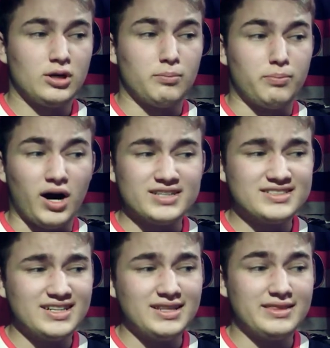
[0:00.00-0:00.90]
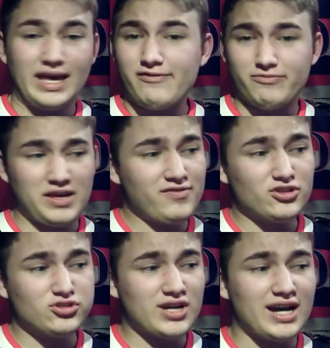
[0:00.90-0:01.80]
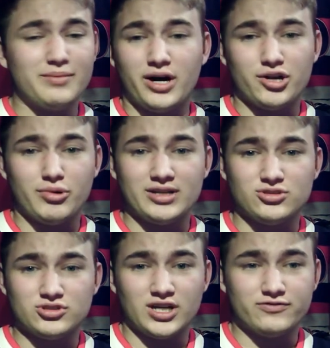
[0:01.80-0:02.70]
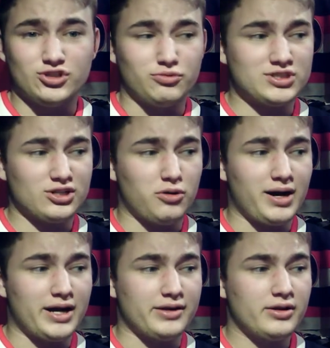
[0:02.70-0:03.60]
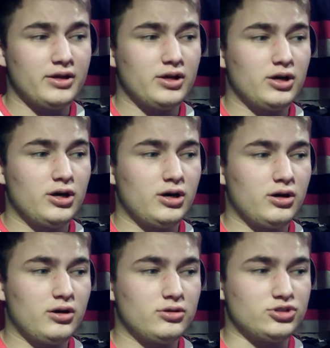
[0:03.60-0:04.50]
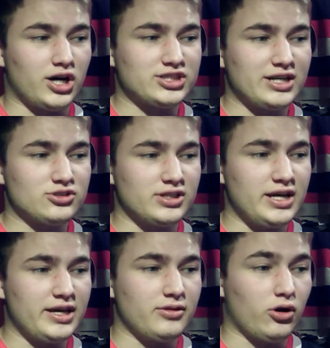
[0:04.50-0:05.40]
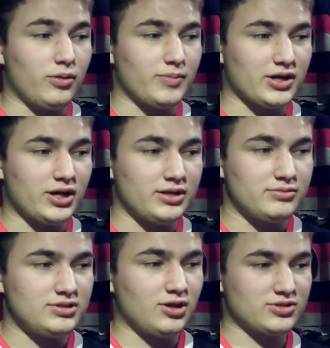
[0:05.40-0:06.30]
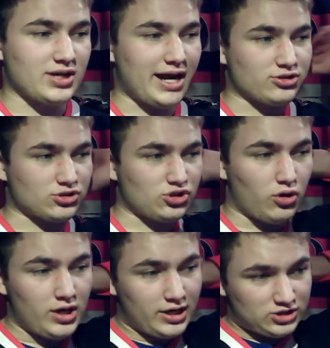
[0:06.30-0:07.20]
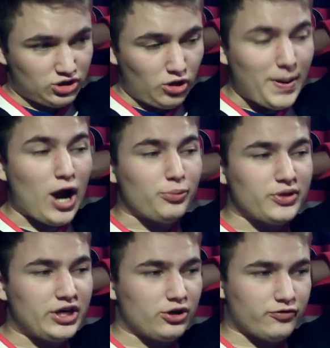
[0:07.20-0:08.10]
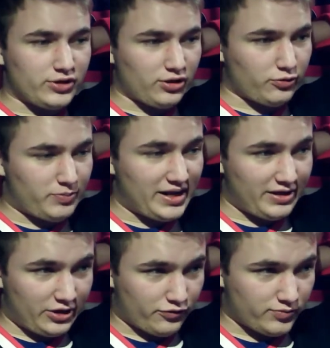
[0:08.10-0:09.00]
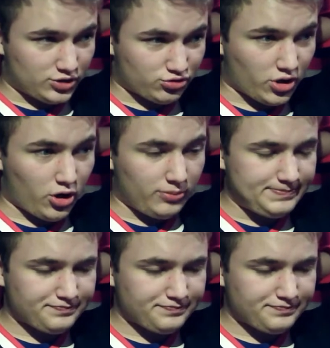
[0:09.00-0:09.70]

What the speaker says: Boston, they've also kind of modernized their stuff too, which I don't mind. Josh Anderson in. Oh my God, he's almost got a hat trick. So still a power play here for another minute here for Montreal.